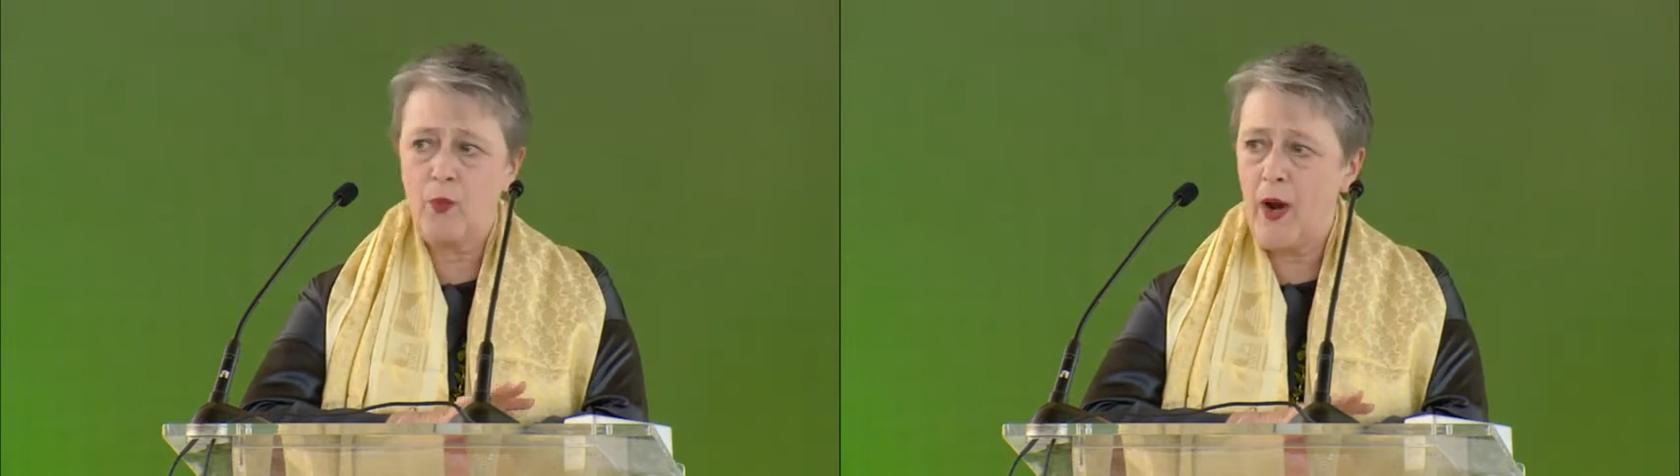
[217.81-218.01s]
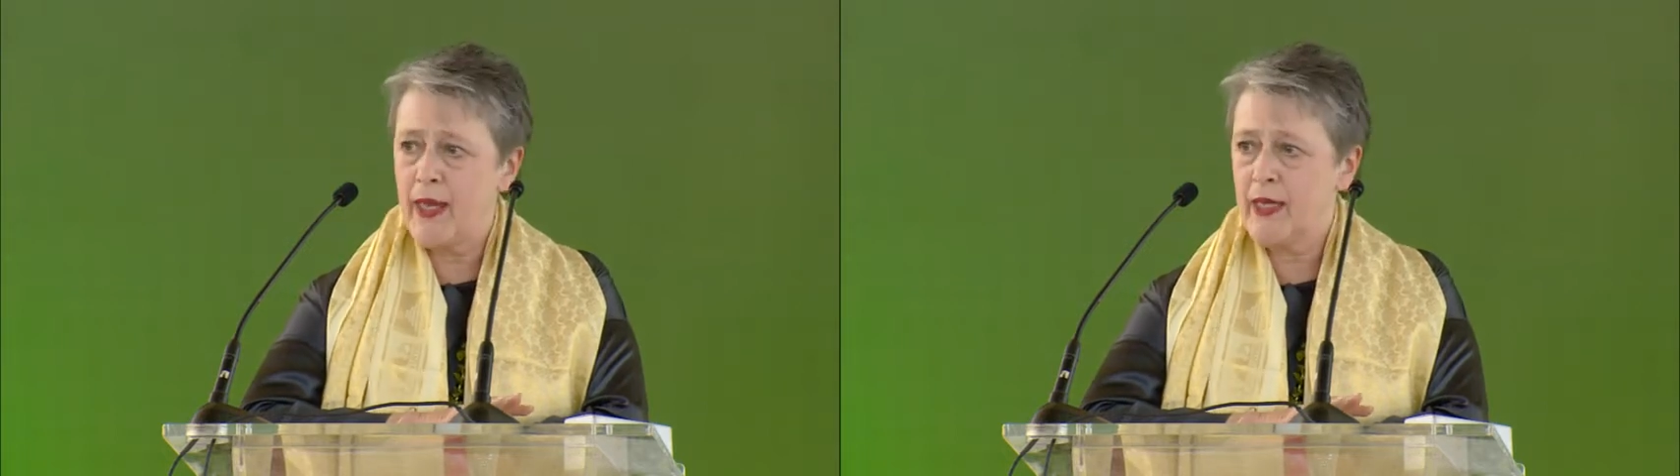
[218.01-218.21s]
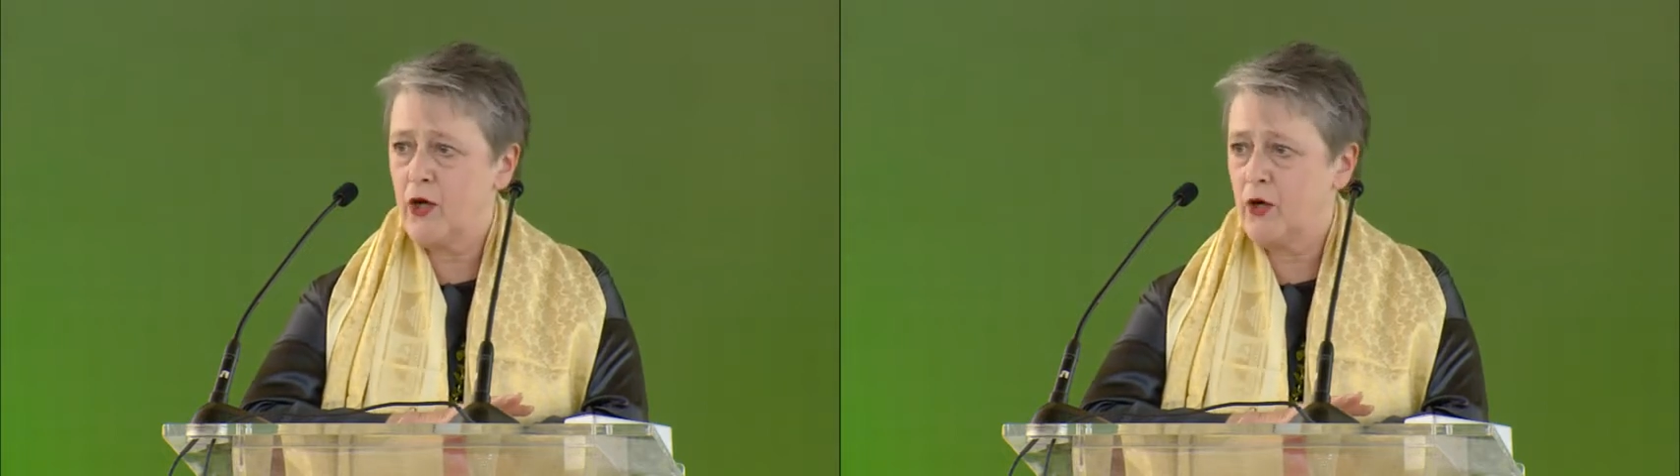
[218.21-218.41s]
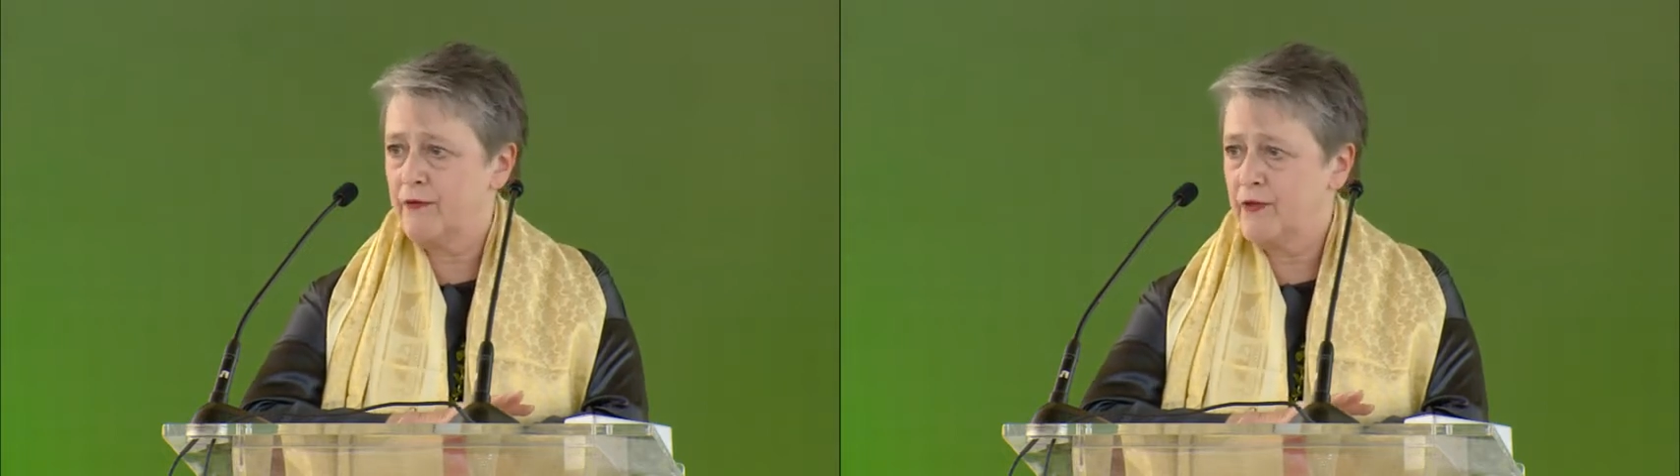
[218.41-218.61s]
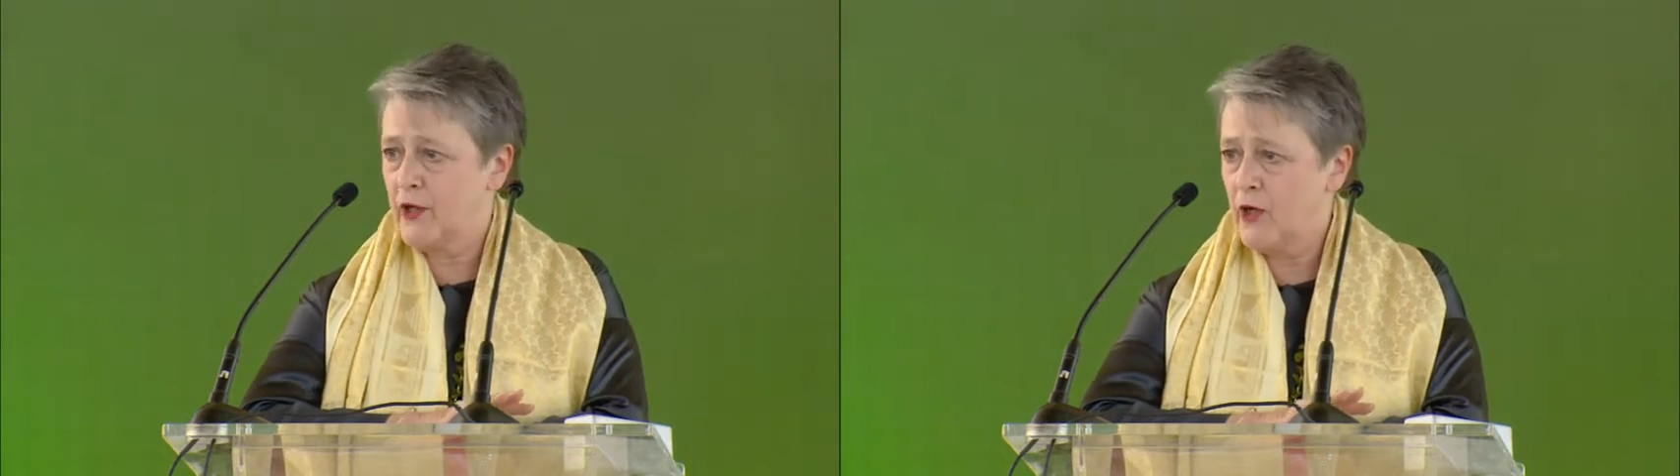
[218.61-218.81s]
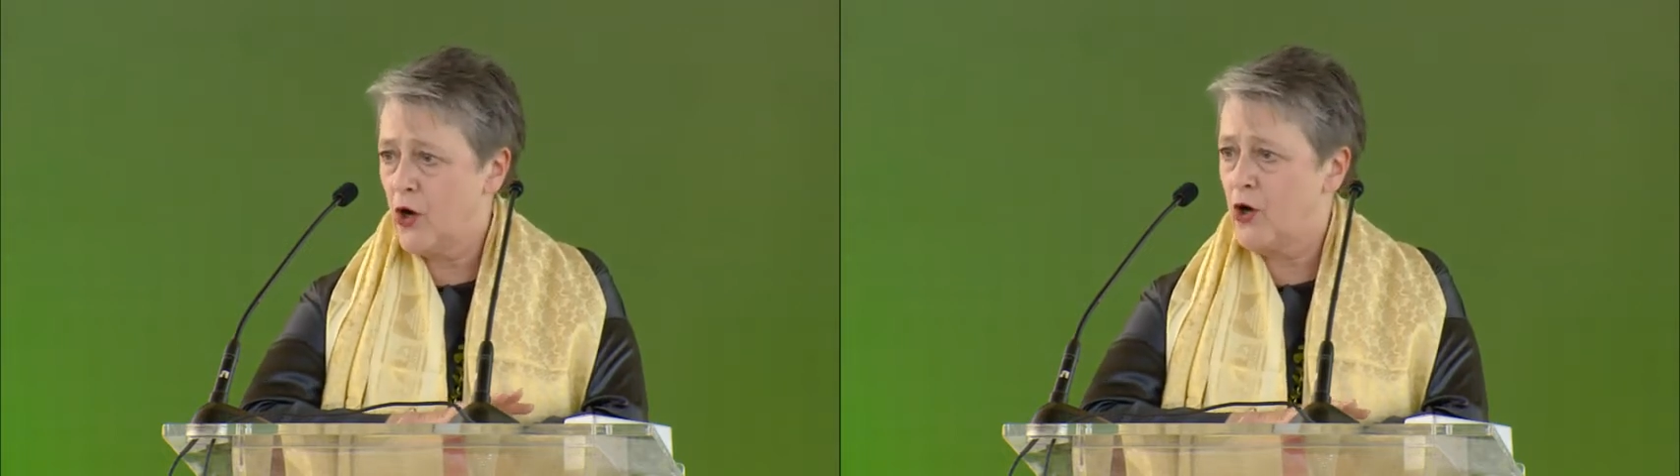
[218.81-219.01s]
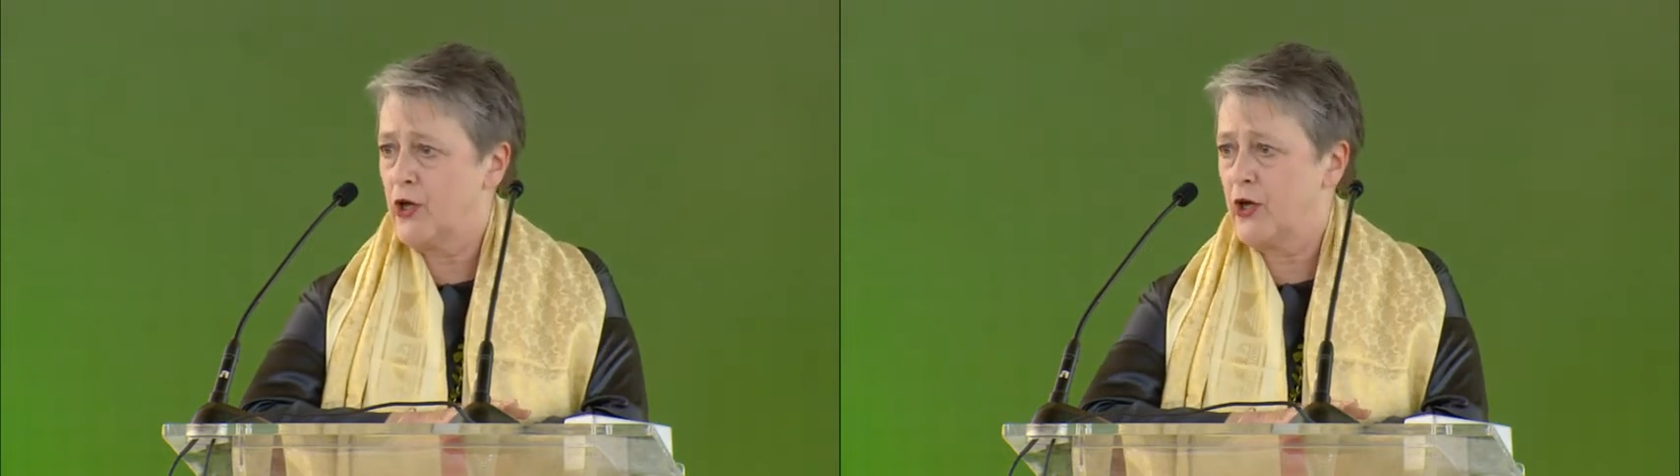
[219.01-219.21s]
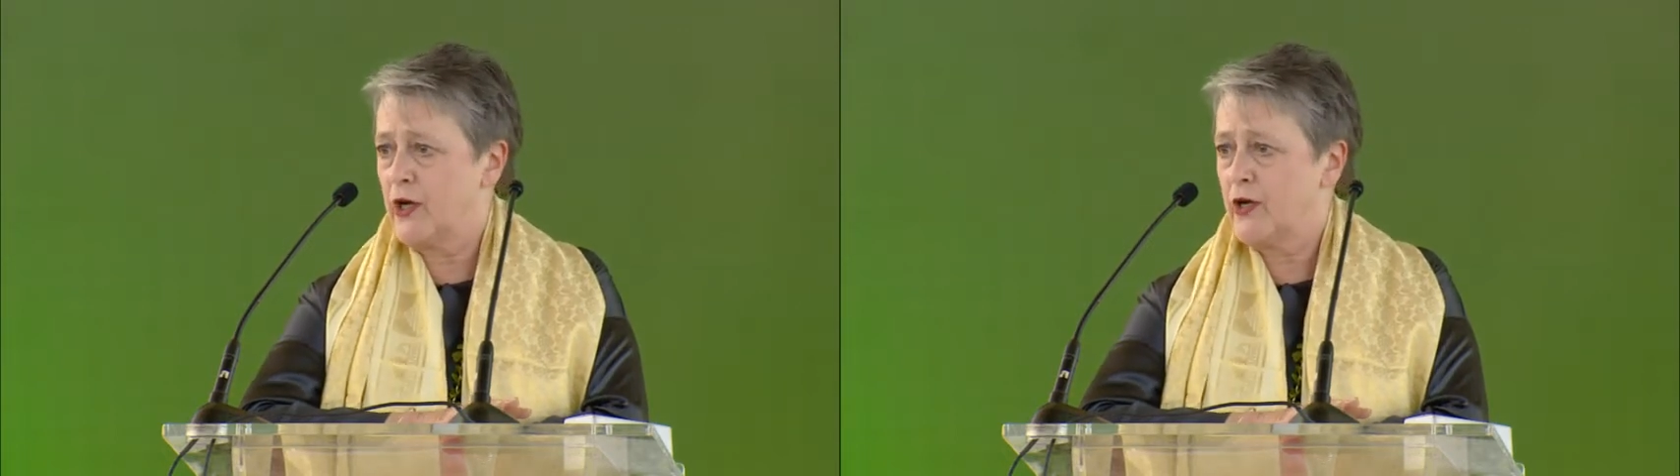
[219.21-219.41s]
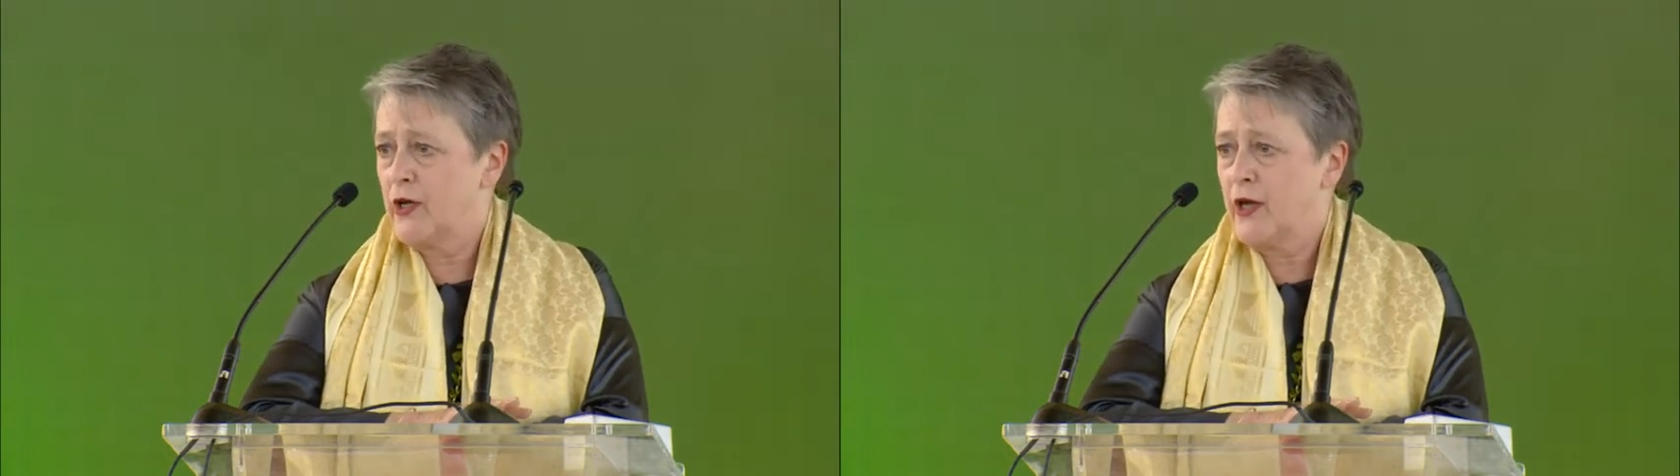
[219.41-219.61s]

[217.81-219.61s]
the way of the lawyer.